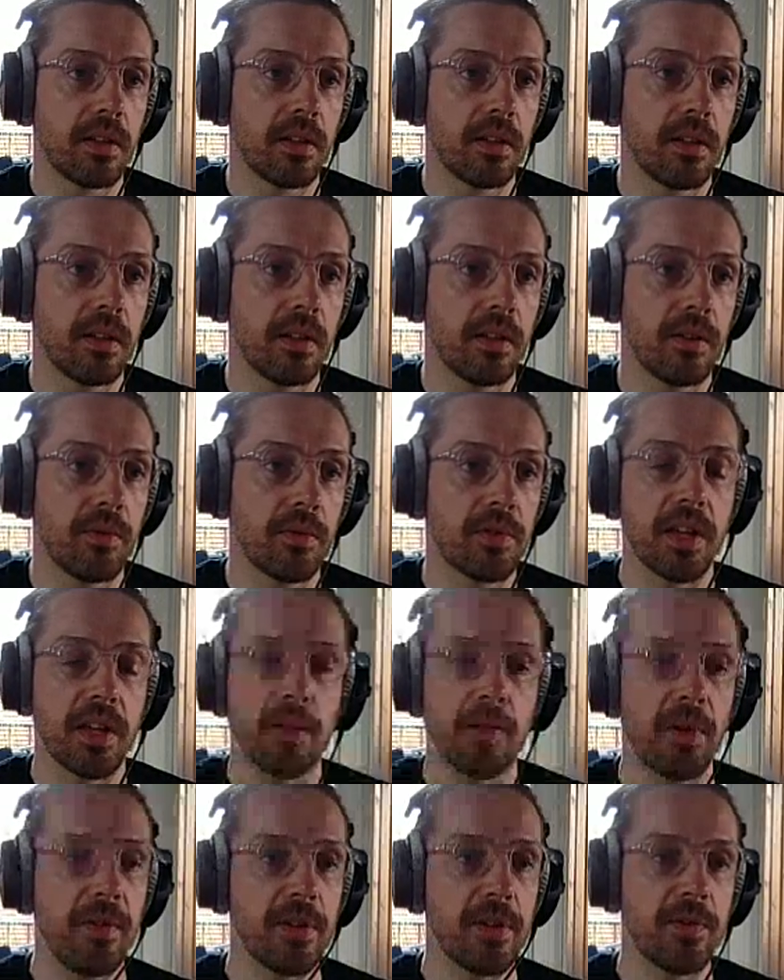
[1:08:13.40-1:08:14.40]
we'll set the
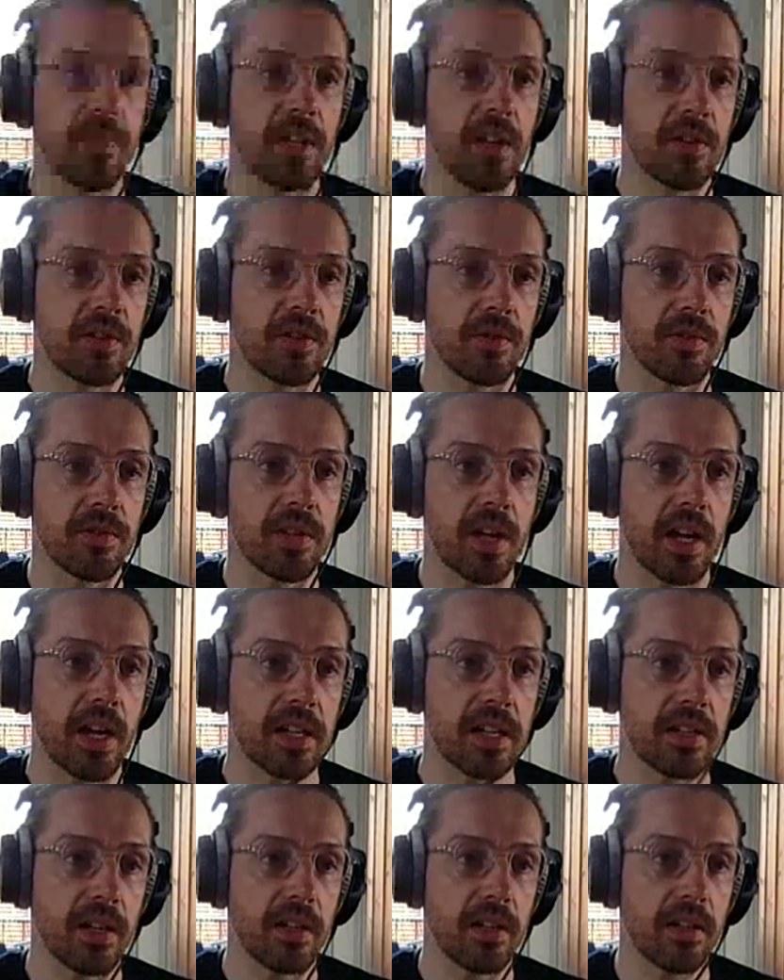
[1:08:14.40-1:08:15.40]
previous video source as
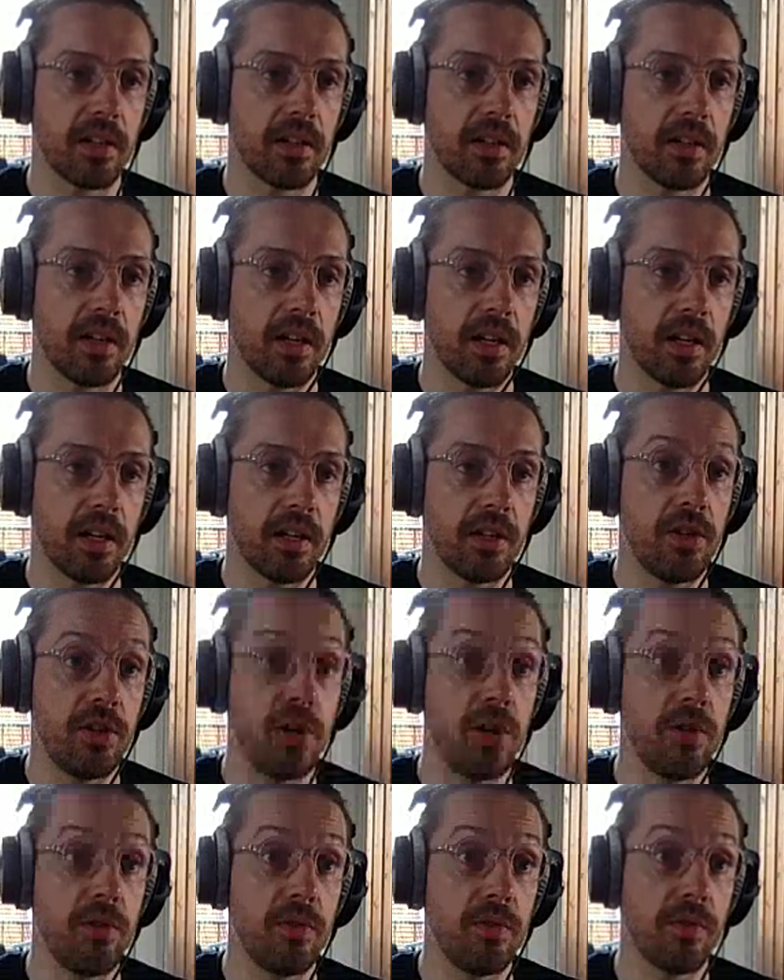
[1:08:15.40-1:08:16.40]
our
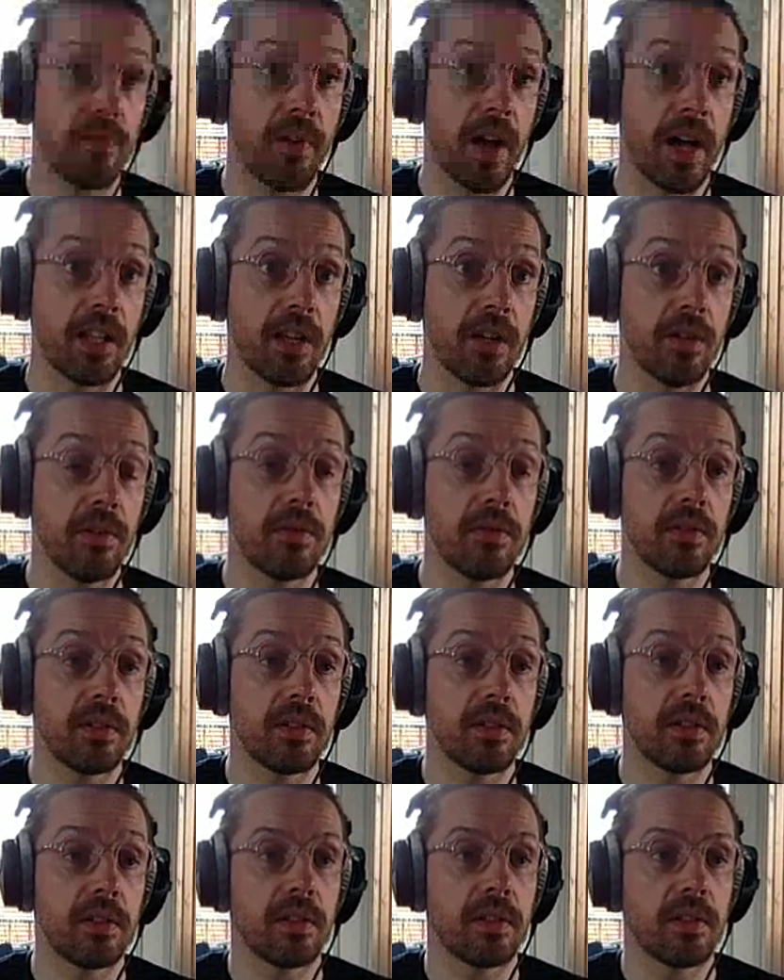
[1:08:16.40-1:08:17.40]
new value,
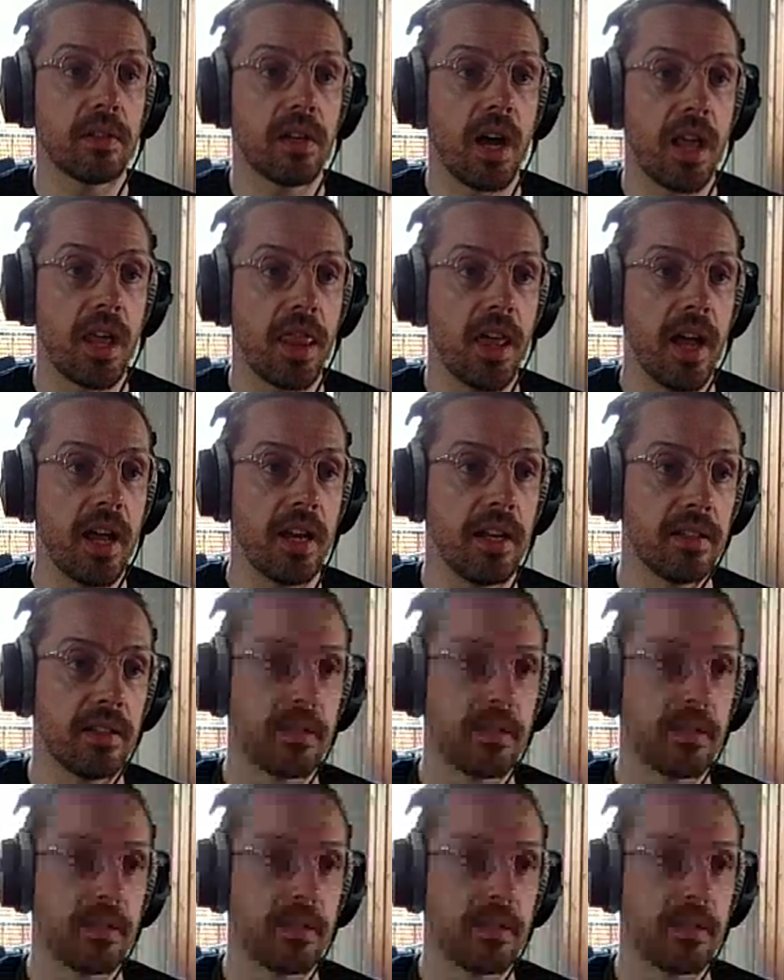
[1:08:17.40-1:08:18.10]
and then